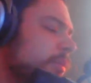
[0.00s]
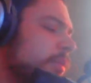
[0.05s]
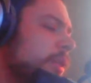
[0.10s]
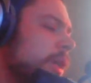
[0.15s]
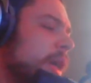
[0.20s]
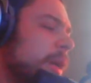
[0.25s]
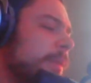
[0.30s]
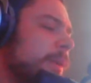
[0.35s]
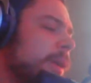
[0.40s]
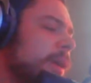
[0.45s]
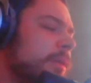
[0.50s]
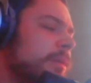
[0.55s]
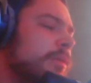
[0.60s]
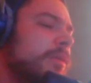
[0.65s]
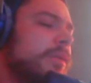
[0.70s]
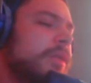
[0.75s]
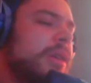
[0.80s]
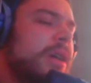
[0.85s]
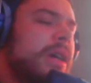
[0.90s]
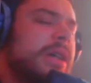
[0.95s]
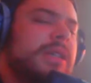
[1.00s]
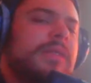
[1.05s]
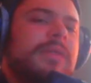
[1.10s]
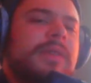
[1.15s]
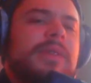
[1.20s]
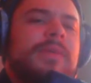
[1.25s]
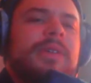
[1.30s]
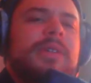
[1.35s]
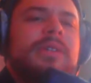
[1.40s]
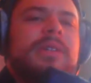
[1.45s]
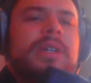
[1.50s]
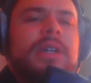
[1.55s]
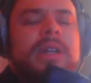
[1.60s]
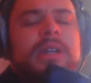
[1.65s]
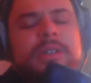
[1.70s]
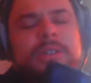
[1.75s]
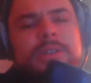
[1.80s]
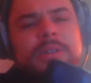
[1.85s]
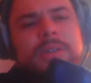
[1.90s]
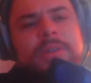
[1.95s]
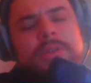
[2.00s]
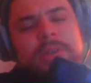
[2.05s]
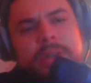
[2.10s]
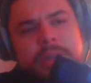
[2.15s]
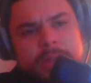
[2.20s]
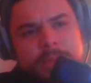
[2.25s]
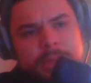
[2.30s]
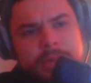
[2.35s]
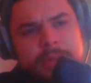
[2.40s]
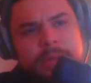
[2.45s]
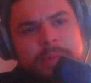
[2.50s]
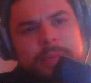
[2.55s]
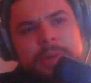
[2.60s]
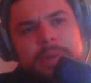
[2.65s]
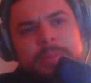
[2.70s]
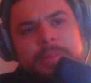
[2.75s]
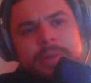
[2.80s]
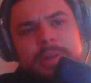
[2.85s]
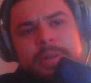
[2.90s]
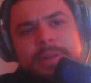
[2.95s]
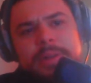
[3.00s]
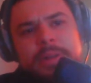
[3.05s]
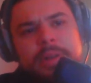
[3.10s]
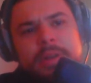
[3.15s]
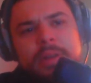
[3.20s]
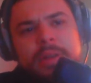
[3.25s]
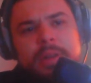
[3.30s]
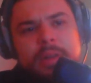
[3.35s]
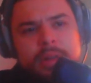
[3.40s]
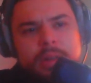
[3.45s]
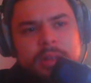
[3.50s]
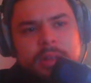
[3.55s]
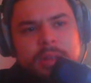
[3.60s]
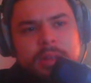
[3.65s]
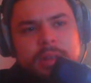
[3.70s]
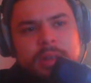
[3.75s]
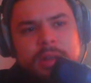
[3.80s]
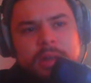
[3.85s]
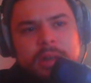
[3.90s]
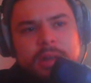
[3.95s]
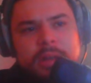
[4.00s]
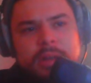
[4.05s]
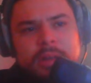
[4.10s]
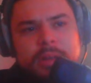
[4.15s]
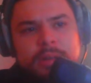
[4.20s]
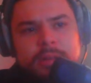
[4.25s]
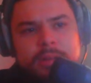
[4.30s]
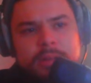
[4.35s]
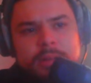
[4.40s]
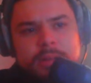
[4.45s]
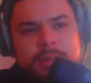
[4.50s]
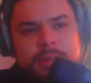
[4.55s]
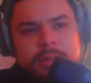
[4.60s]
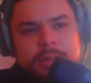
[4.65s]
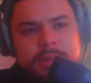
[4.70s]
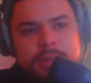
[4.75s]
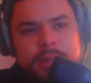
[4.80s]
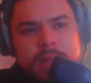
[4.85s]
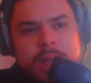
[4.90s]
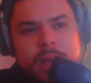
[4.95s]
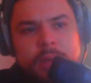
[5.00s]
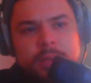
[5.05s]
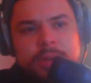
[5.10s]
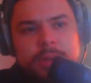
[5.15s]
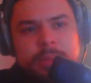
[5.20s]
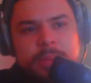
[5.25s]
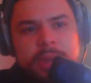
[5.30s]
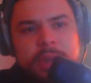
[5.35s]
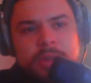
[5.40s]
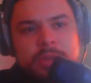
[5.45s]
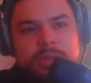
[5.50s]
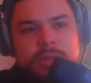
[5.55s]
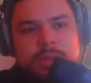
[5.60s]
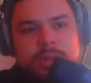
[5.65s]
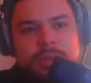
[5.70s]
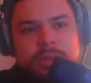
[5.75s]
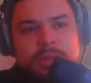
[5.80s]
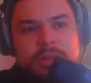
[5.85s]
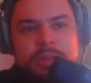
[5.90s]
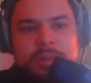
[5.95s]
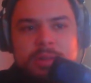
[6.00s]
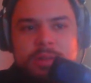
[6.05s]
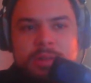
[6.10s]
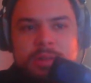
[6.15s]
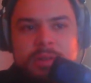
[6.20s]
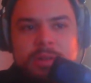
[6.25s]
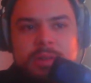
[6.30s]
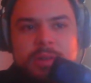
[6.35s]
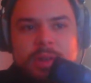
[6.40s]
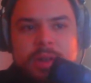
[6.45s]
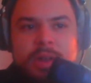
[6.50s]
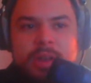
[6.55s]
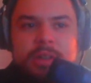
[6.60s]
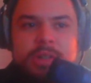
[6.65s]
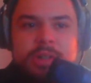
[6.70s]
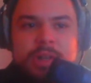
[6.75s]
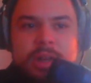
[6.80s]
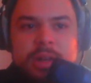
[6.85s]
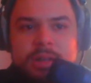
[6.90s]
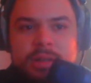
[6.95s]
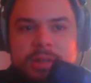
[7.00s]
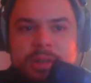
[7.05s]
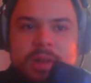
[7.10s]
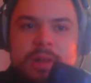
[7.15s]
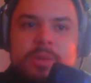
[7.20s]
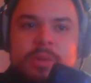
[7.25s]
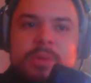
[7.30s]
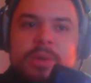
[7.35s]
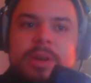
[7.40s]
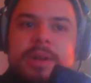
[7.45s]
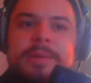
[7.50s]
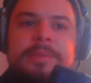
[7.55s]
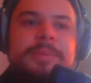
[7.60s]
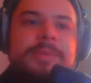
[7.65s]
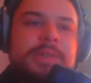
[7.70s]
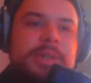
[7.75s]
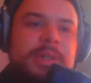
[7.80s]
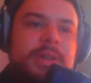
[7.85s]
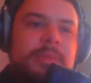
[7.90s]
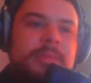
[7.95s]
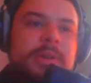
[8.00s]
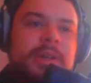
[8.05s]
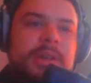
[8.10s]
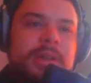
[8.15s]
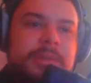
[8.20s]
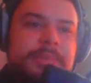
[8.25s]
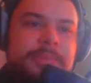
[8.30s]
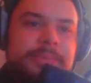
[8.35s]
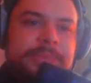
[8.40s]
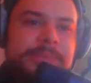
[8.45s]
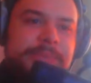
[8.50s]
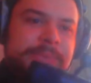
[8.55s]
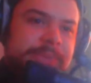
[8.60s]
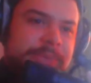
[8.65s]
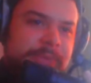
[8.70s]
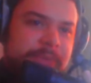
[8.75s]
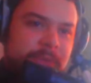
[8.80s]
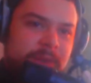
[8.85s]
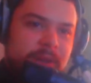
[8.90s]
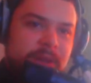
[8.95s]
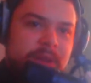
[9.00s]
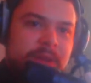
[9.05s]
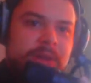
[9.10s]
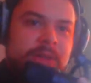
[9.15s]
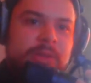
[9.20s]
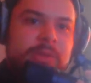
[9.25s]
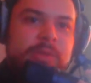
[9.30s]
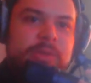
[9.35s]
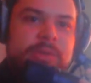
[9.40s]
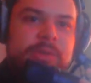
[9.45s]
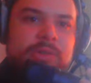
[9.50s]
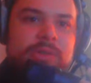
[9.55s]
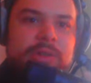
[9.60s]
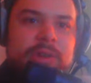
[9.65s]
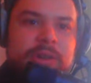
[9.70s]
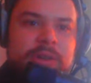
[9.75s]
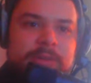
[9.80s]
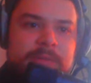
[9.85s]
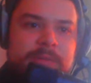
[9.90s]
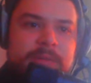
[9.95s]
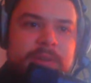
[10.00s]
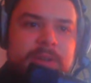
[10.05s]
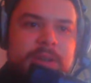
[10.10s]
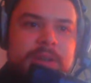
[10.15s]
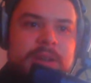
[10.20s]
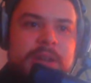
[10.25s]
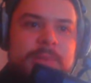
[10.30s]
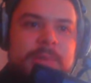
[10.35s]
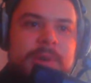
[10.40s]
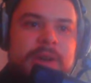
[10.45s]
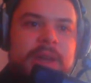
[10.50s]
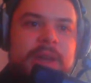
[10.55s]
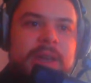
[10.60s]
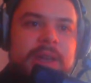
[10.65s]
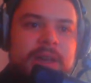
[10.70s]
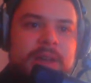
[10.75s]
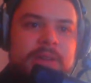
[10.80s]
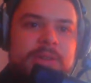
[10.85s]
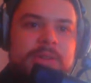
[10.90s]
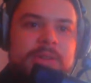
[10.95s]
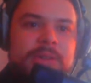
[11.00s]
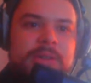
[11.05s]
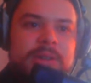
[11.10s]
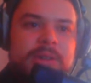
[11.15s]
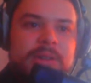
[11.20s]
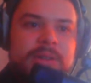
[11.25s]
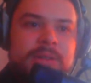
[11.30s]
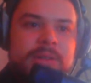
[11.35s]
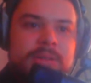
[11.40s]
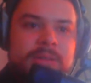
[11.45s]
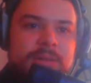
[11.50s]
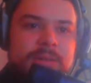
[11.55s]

talking about cost of living kind of just going up everywhere, but I was a patron until the Janice Del Rey. What's up, man? Threw a drunken fit and had my account deleted.